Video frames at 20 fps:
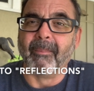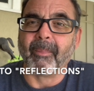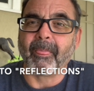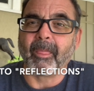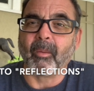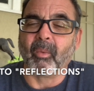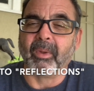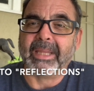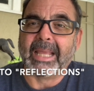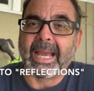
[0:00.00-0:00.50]

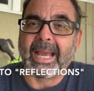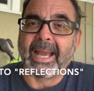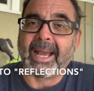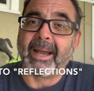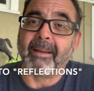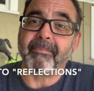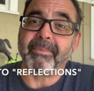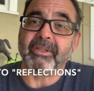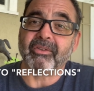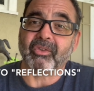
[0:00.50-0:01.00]
when that
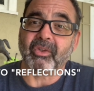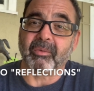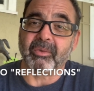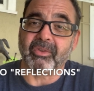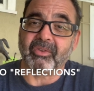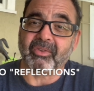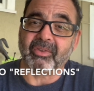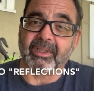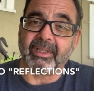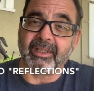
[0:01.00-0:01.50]
happens,
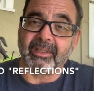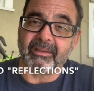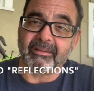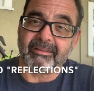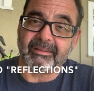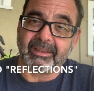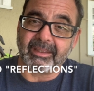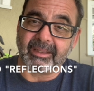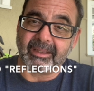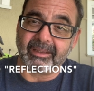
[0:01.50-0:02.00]
obviously
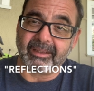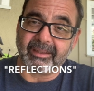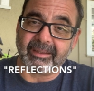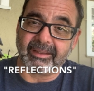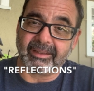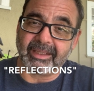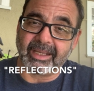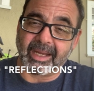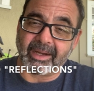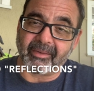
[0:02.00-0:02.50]

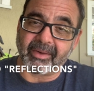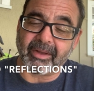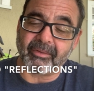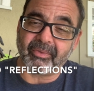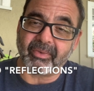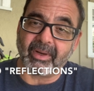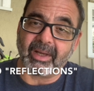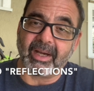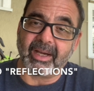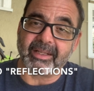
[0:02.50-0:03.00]
the area
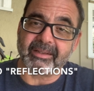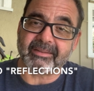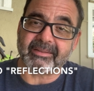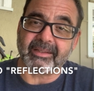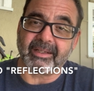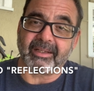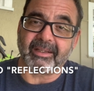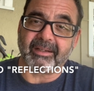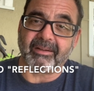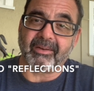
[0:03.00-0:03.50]
floods
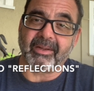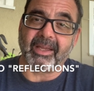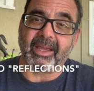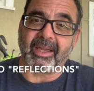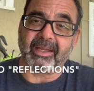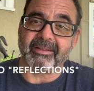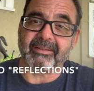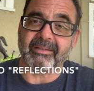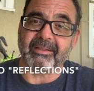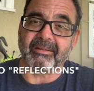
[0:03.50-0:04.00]
and it
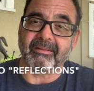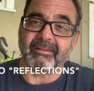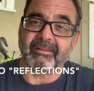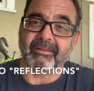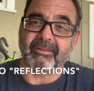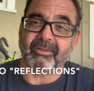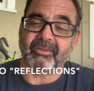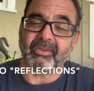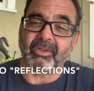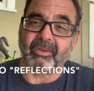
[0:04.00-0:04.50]
creates
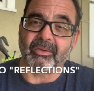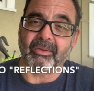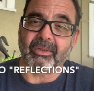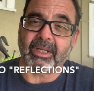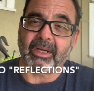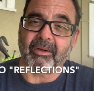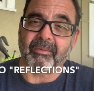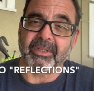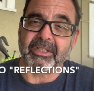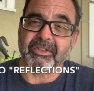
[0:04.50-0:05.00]
some
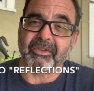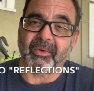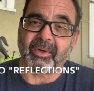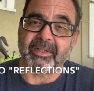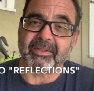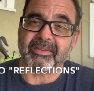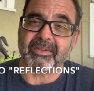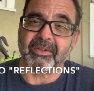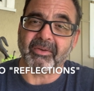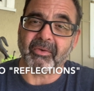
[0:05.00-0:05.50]
kind of
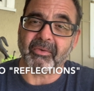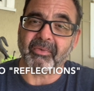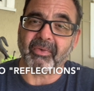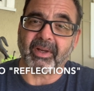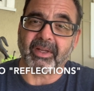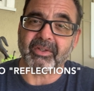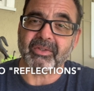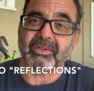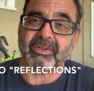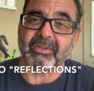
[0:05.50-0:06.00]
interesting
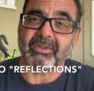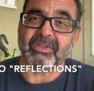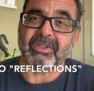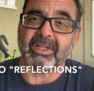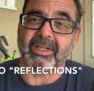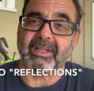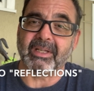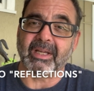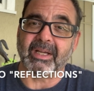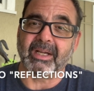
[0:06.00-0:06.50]
reflections.
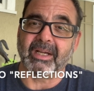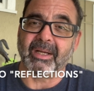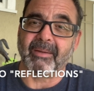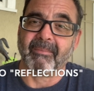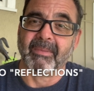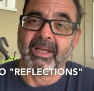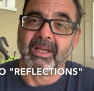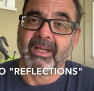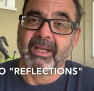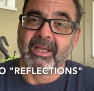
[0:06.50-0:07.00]
And
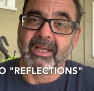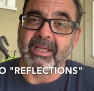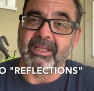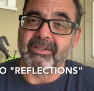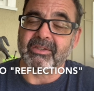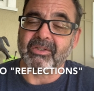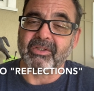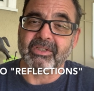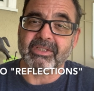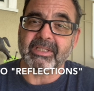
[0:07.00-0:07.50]

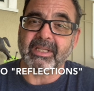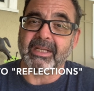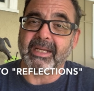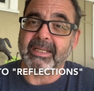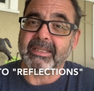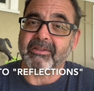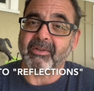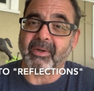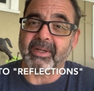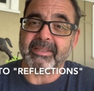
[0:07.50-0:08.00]
it's just an
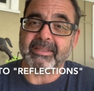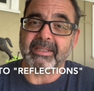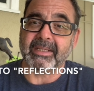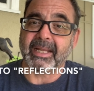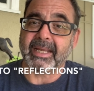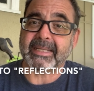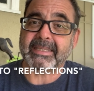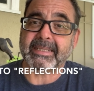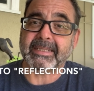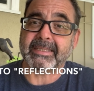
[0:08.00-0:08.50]
interesting
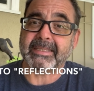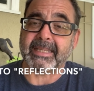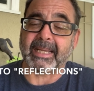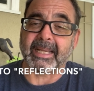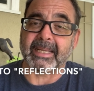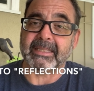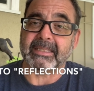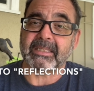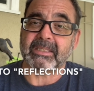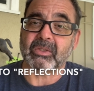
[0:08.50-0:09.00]

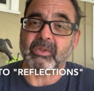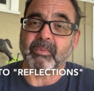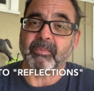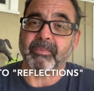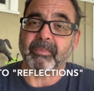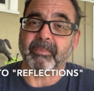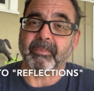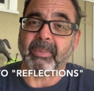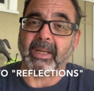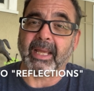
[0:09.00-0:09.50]
exercise to
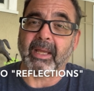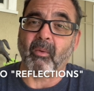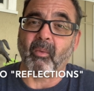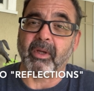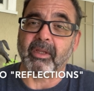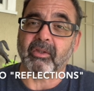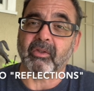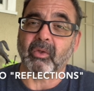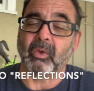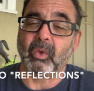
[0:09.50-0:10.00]
play
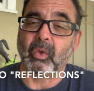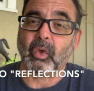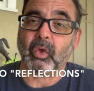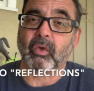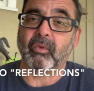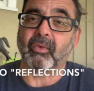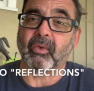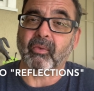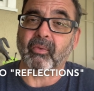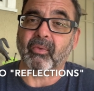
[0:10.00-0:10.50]
with, to
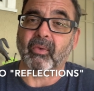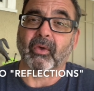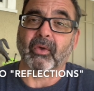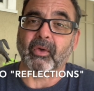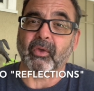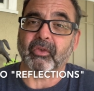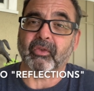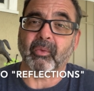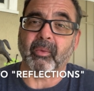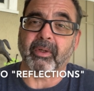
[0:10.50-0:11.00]
look for
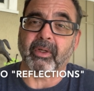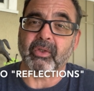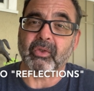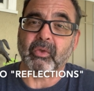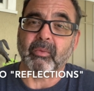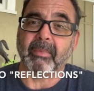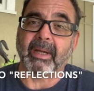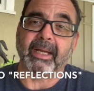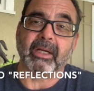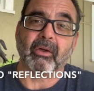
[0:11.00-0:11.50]
photos where
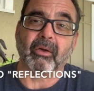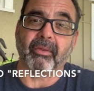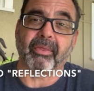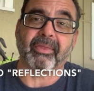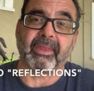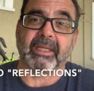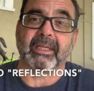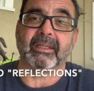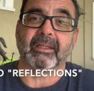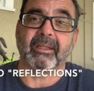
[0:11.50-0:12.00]
you might not
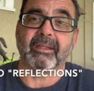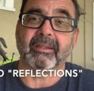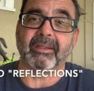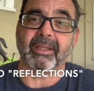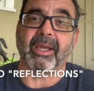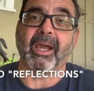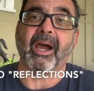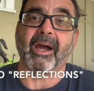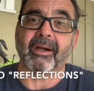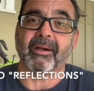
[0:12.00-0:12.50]
think
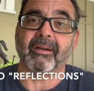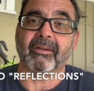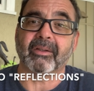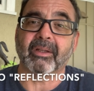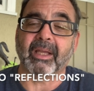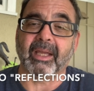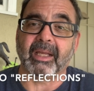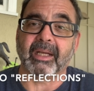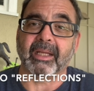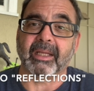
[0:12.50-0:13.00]
there are
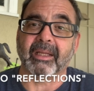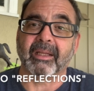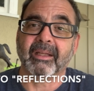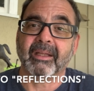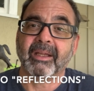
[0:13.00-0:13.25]
any